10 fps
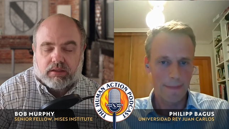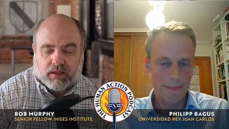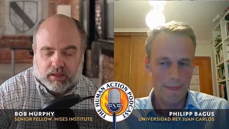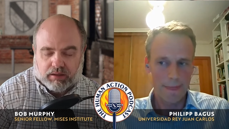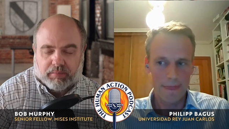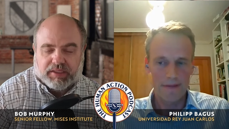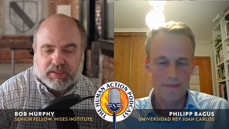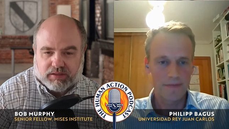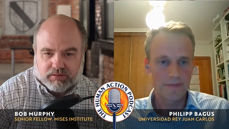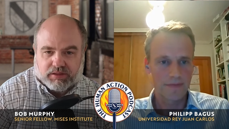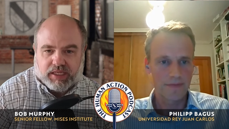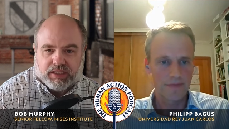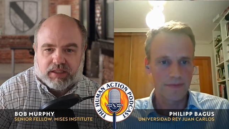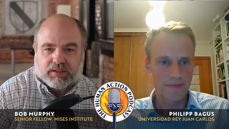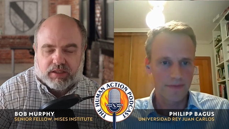Speaker 1: uh, let me state
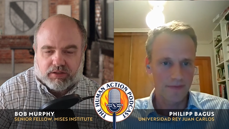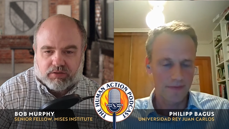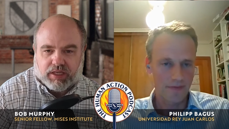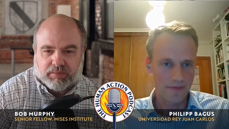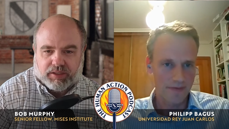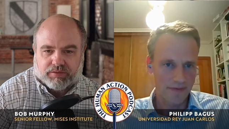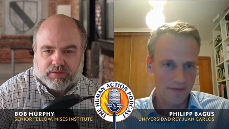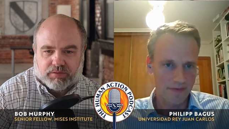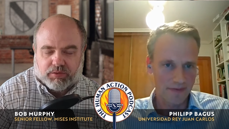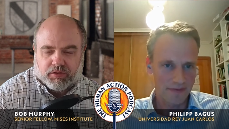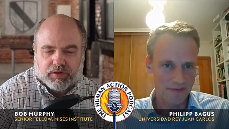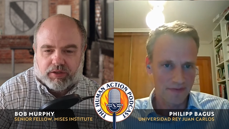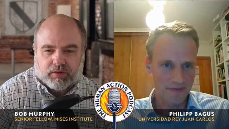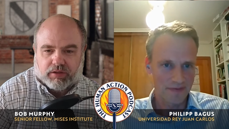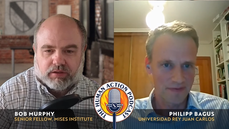this and then you tell me if, if you agree
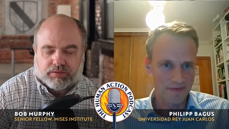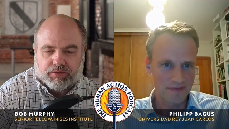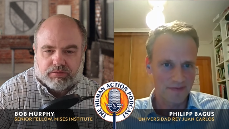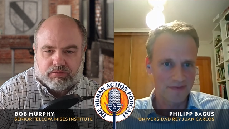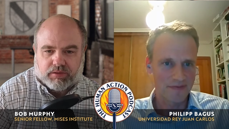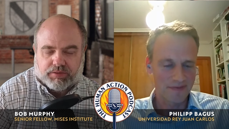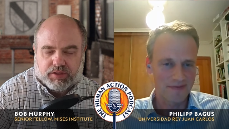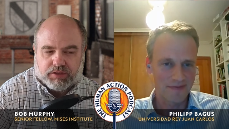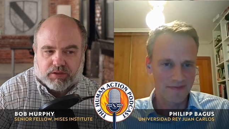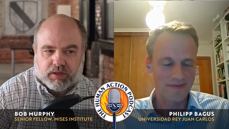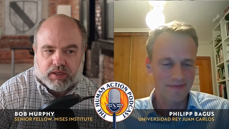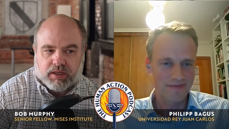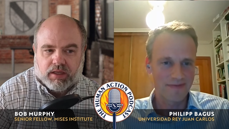or if you if you disagree